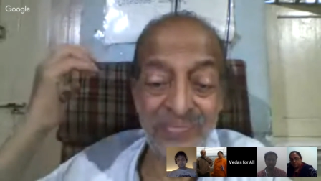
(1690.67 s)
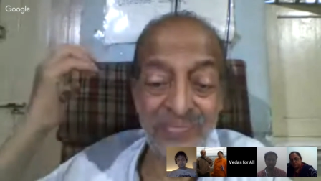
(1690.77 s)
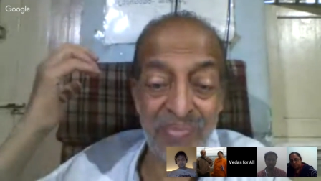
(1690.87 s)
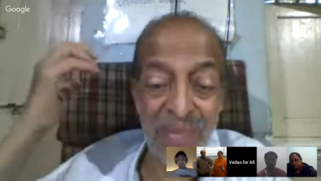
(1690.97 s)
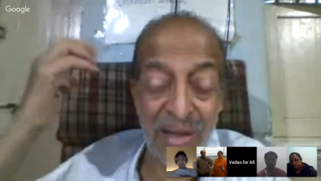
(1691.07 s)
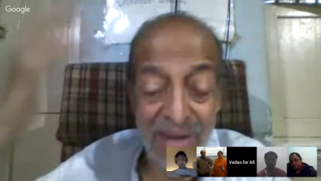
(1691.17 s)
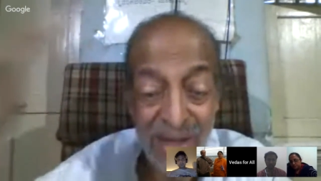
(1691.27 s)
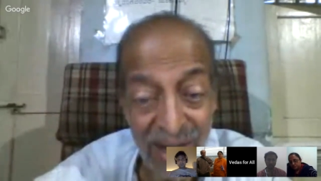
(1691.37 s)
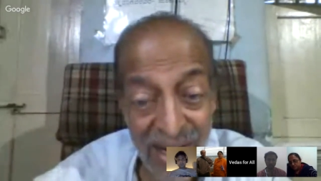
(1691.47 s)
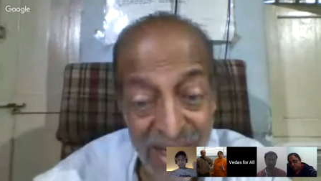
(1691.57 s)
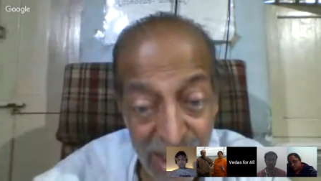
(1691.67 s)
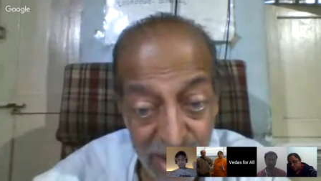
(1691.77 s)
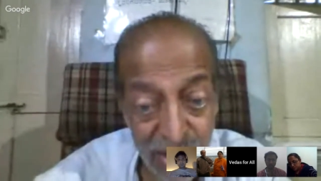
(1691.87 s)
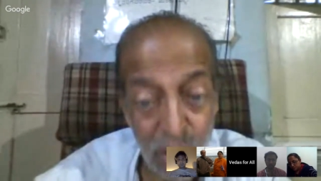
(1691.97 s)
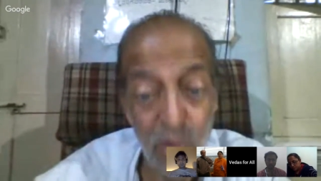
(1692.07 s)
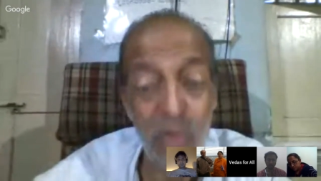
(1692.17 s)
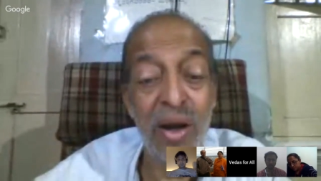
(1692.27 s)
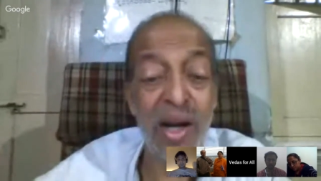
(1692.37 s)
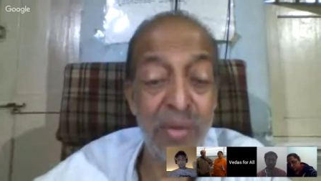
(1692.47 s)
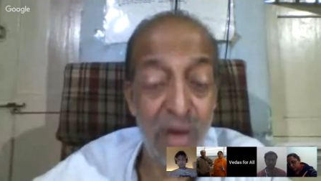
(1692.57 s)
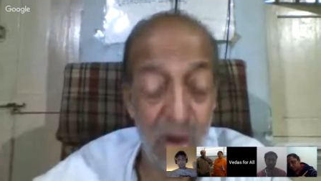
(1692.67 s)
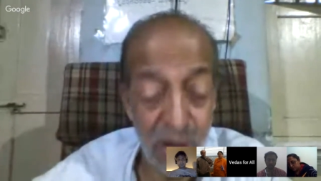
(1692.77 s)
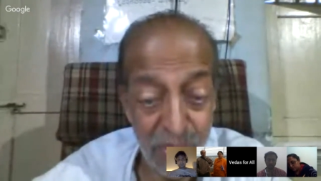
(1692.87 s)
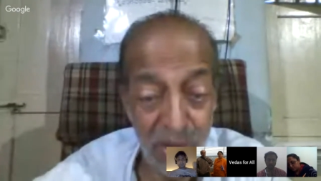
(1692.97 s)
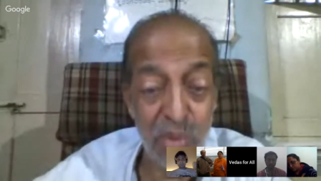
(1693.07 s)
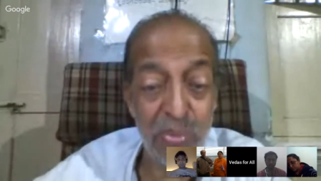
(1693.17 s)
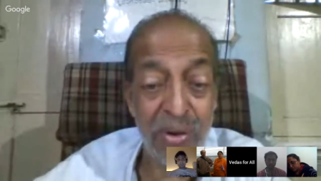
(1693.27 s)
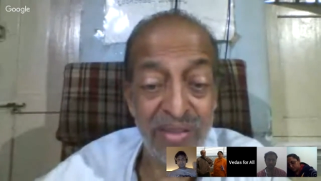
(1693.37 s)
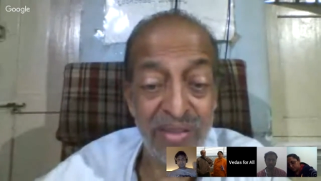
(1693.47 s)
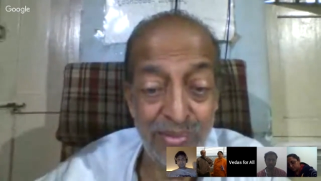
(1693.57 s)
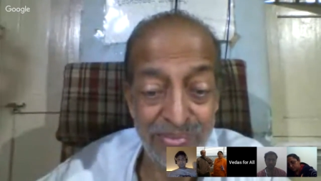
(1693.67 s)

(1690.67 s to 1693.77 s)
The very light and sound we are not able to perceive.